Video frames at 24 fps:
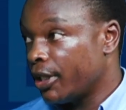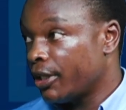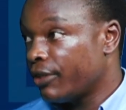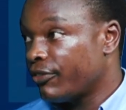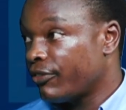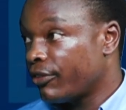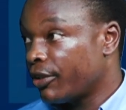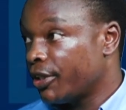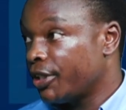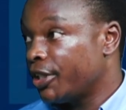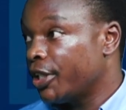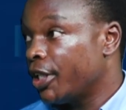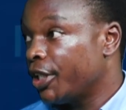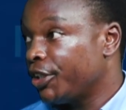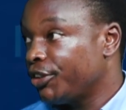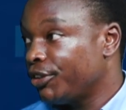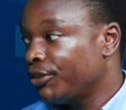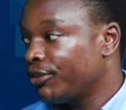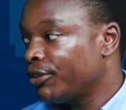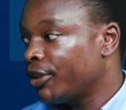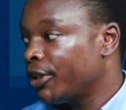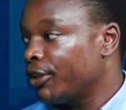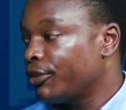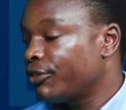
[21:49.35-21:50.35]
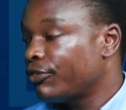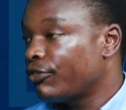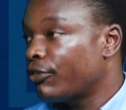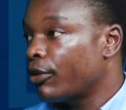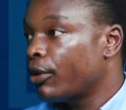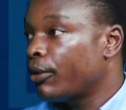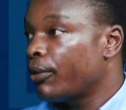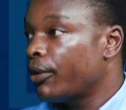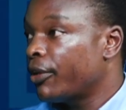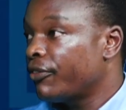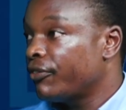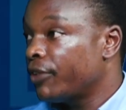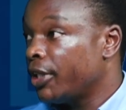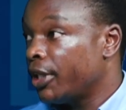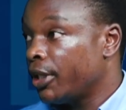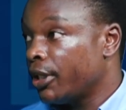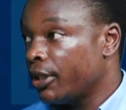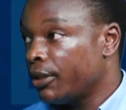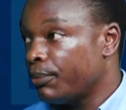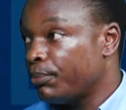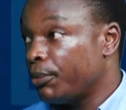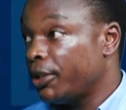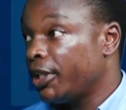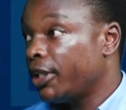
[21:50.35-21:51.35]
for their children to follow
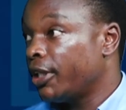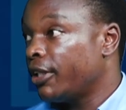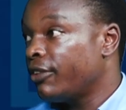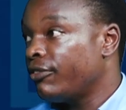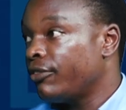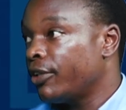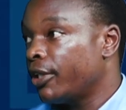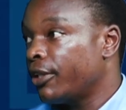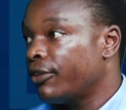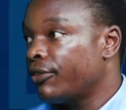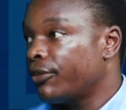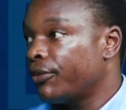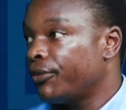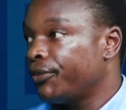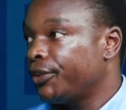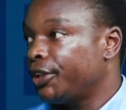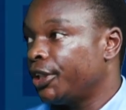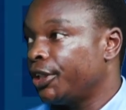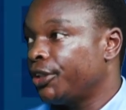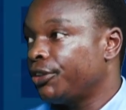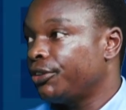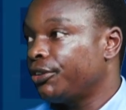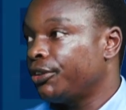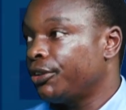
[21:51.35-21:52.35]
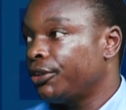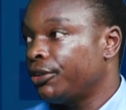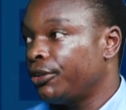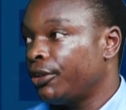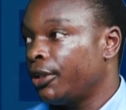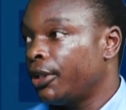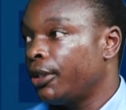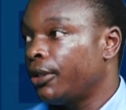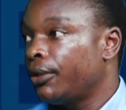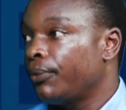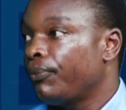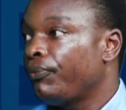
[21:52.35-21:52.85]
the behavior of their children.